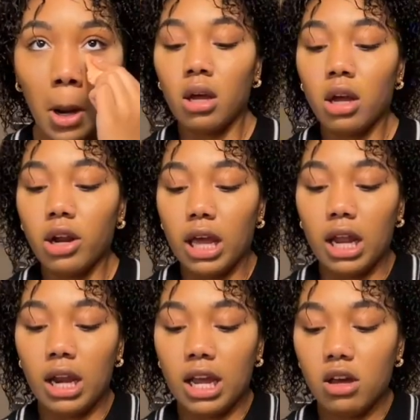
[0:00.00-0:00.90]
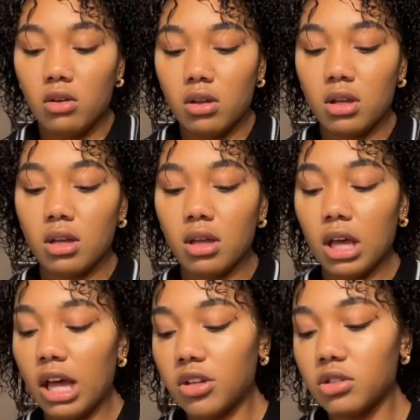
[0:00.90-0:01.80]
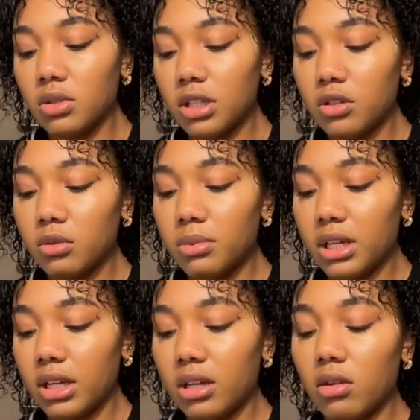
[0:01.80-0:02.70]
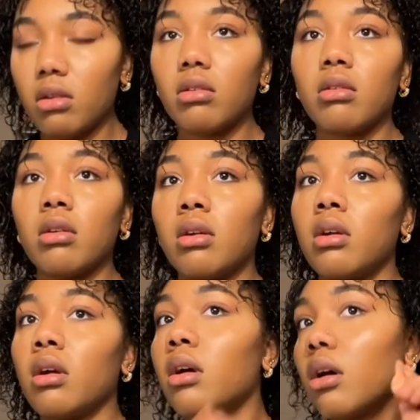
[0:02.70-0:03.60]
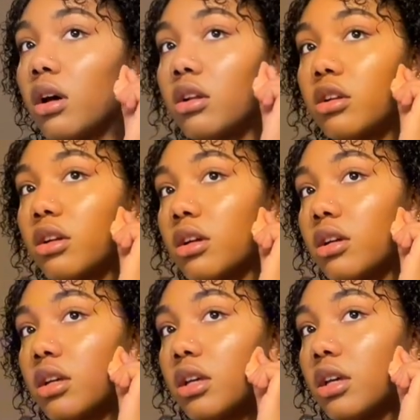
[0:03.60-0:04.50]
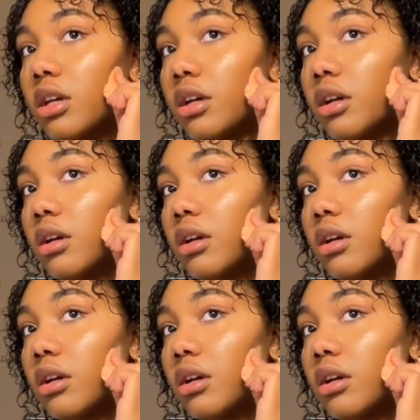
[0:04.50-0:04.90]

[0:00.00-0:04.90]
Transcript: All right, now I'll do a little bit under here.